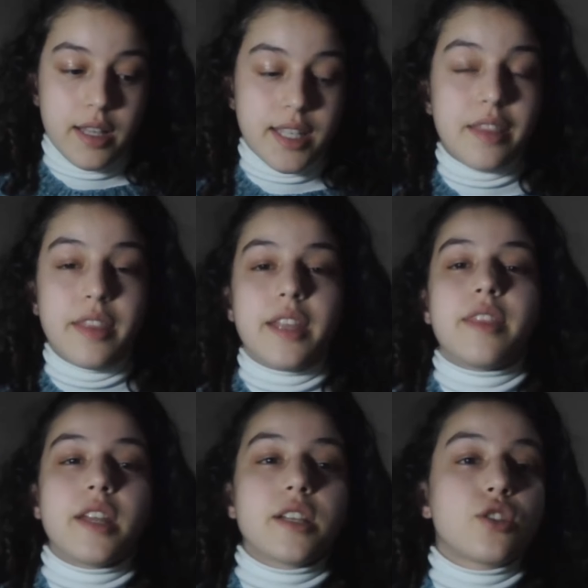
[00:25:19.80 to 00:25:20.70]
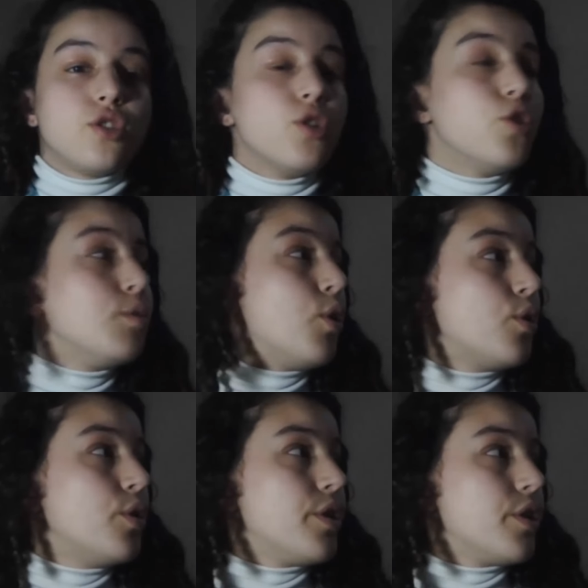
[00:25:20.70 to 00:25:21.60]
said that there is no
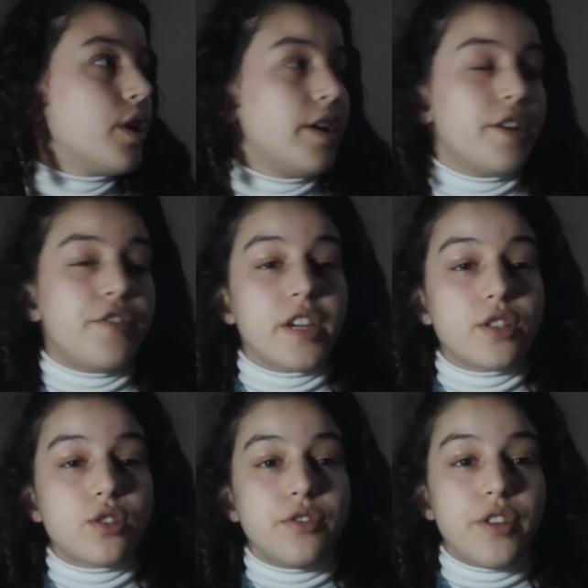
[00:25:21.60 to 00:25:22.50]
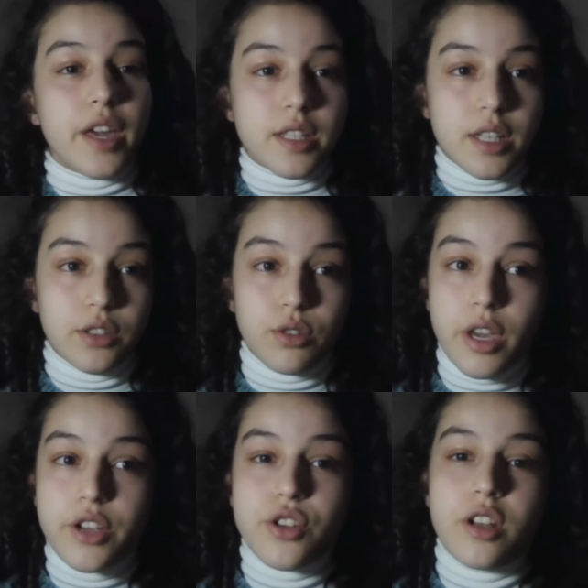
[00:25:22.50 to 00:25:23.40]
more face-to-face
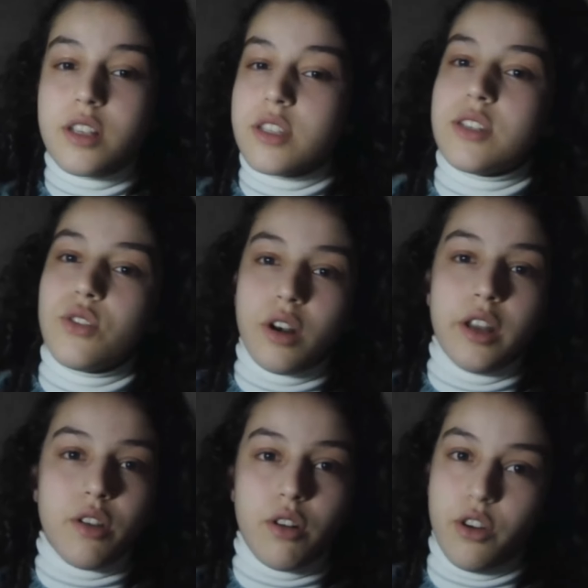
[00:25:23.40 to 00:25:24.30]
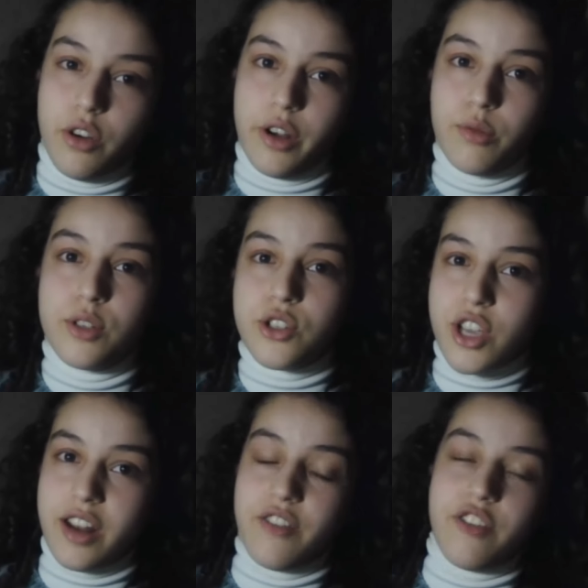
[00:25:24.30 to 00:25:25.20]
education. It's only online, which
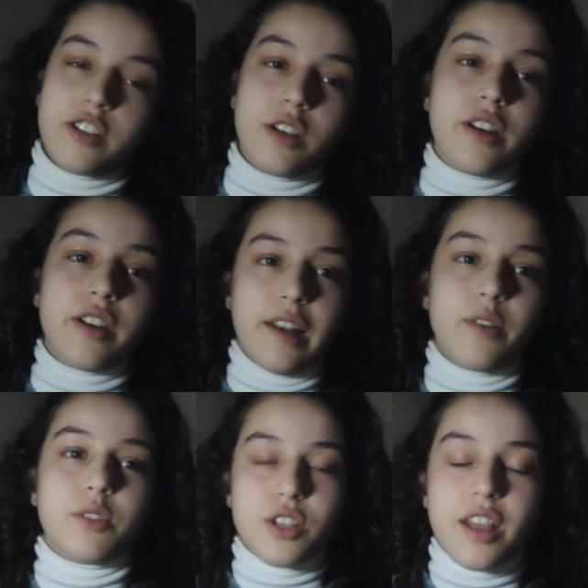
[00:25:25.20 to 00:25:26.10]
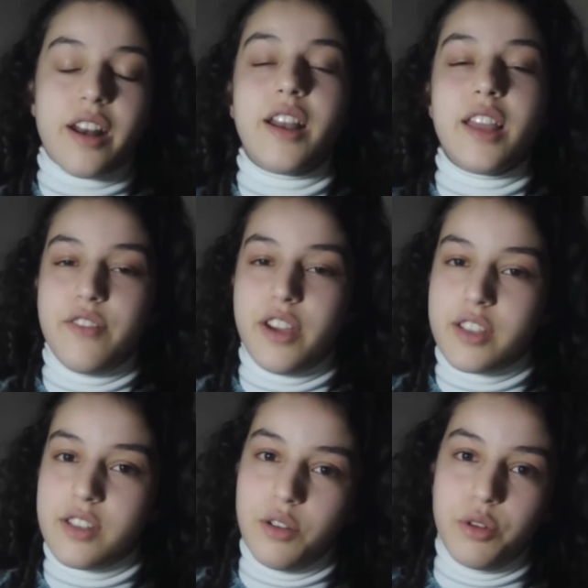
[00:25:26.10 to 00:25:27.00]
can affect which can really
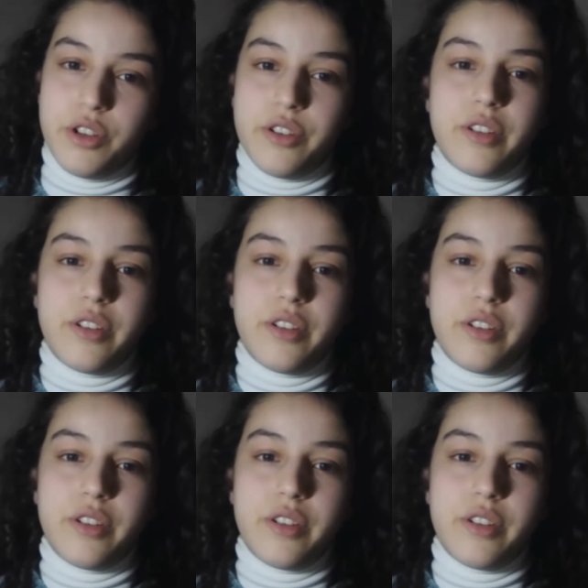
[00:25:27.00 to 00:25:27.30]
affect our